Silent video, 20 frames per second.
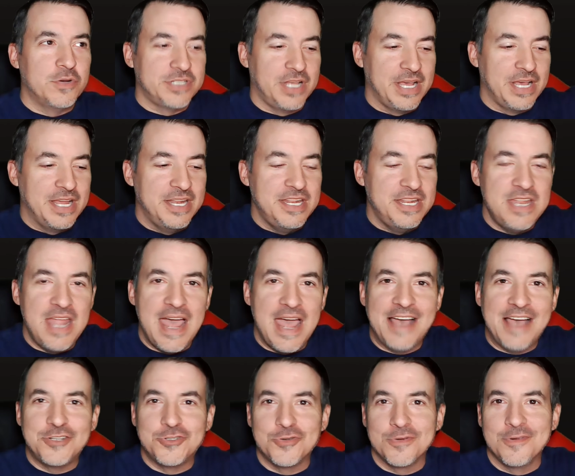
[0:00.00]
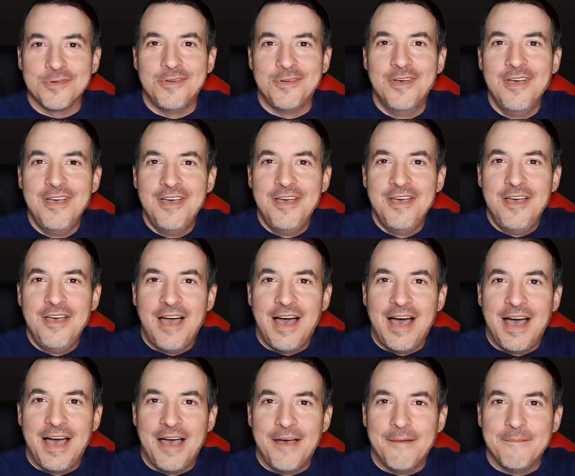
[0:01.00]
like a natural
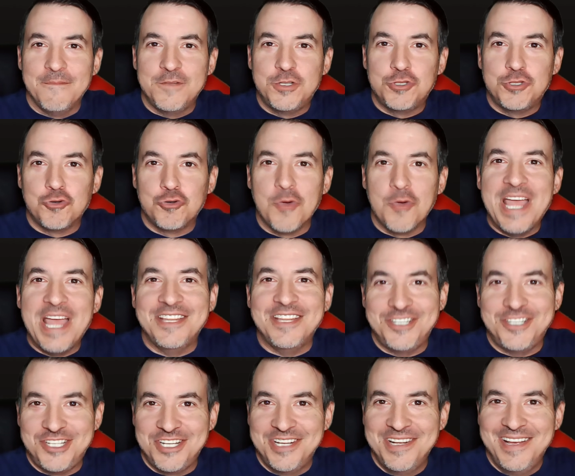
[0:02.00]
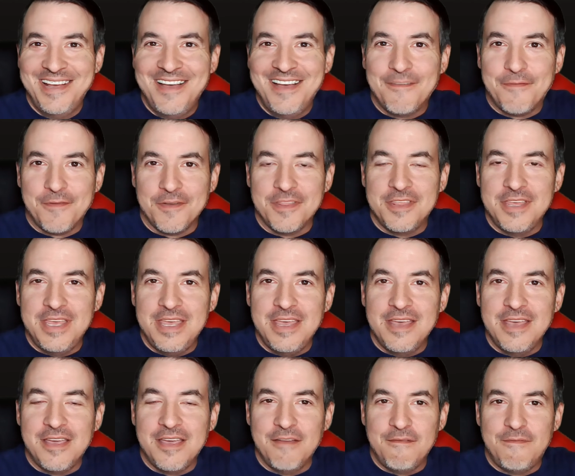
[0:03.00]
trench for the
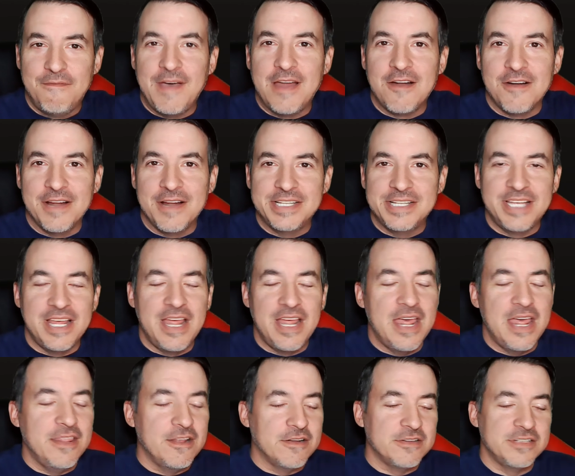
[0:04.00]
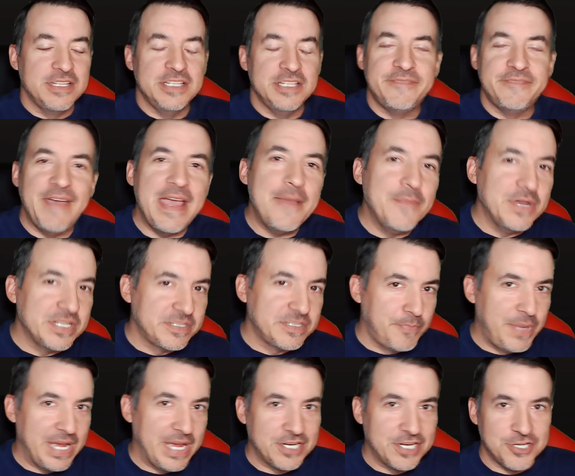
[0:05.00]
Confederates, and there's these famous
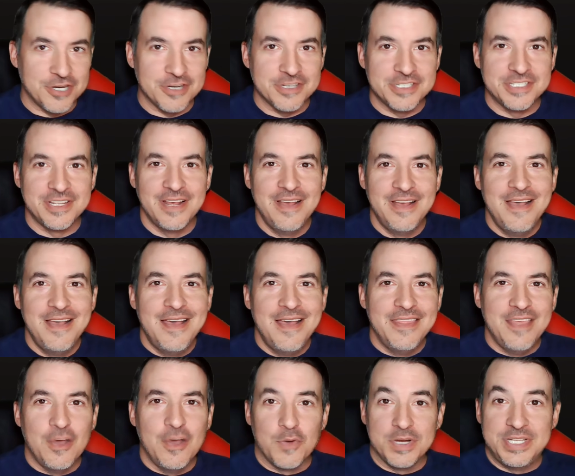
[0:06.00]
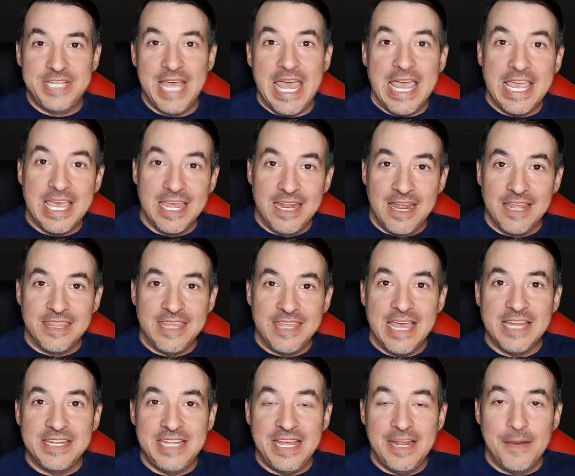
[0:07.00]
pictures that were taken at the
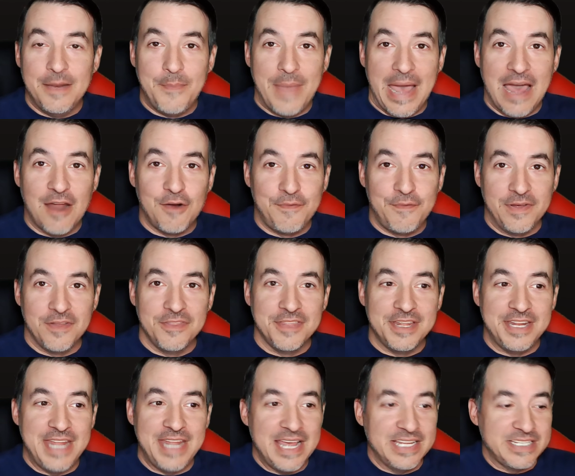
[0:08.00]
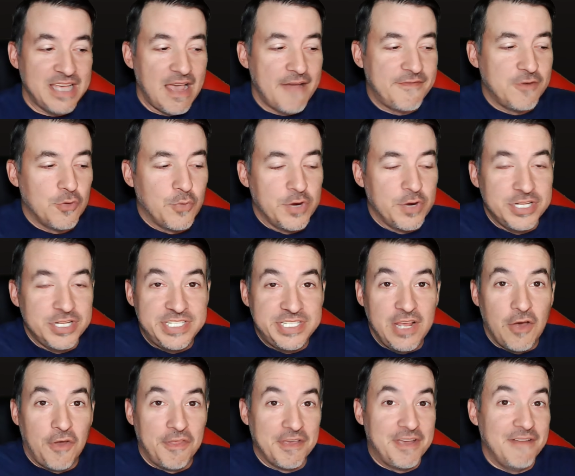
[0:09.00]
Antietam battlefield in the days after, where you see
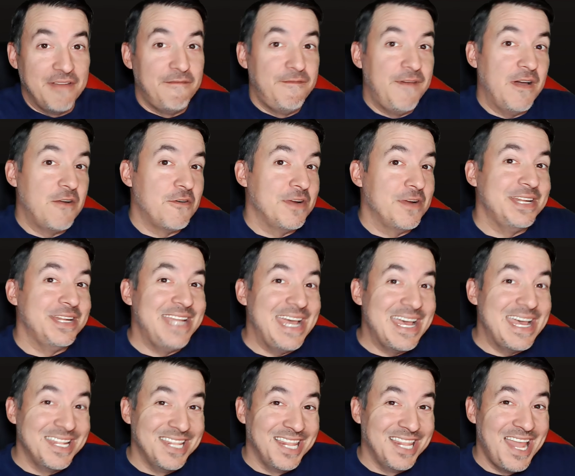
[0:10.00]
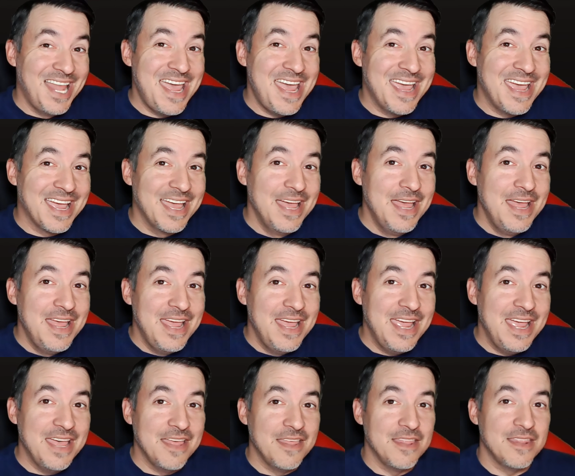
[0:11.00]
all the Confederate dead laying
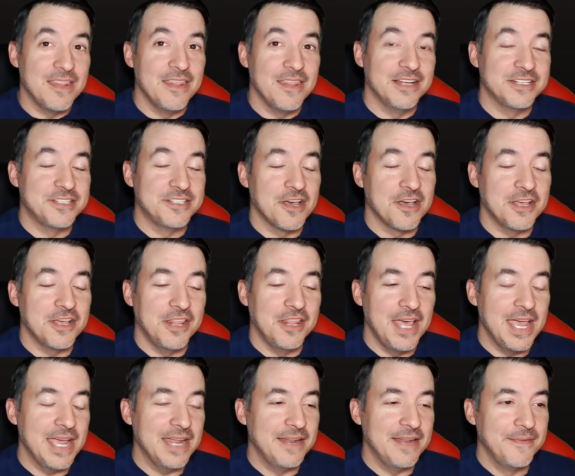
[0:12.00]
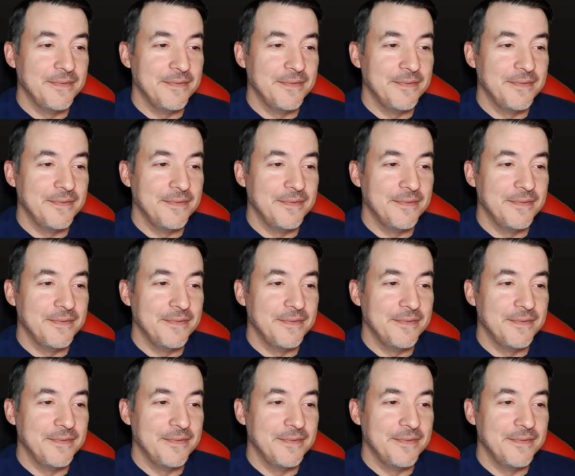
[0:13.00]
in the Sunken Lane.